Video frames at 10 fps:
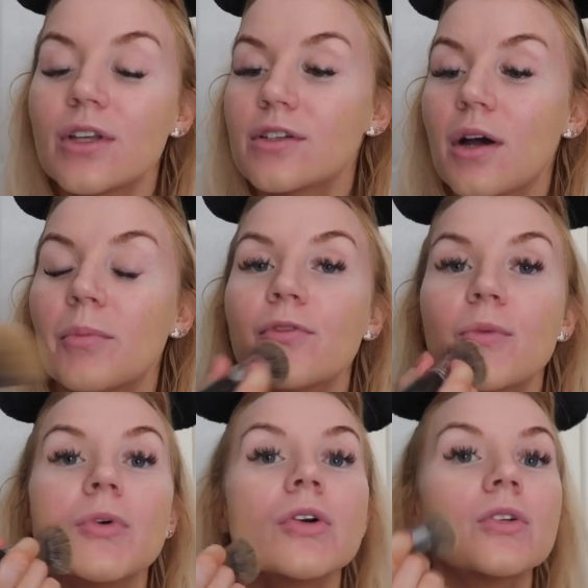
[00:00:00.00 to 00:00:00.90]
the top of the
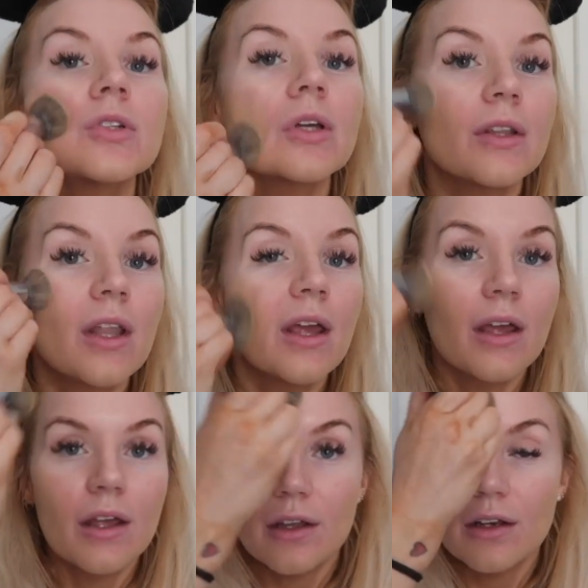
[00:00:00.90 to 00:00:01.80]
brush, and
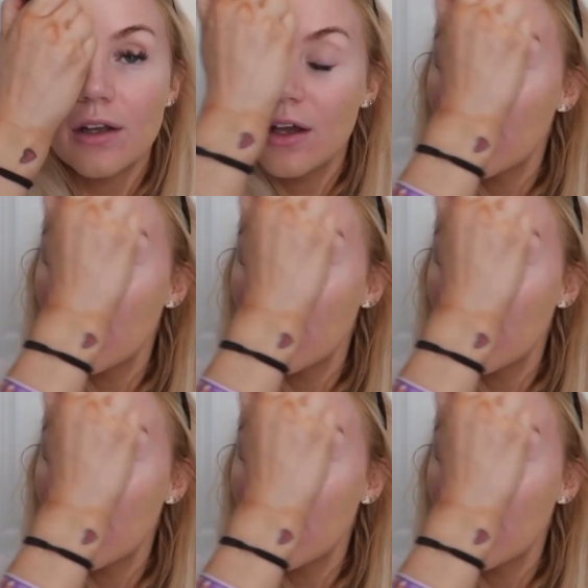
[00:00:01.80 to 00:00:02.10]
then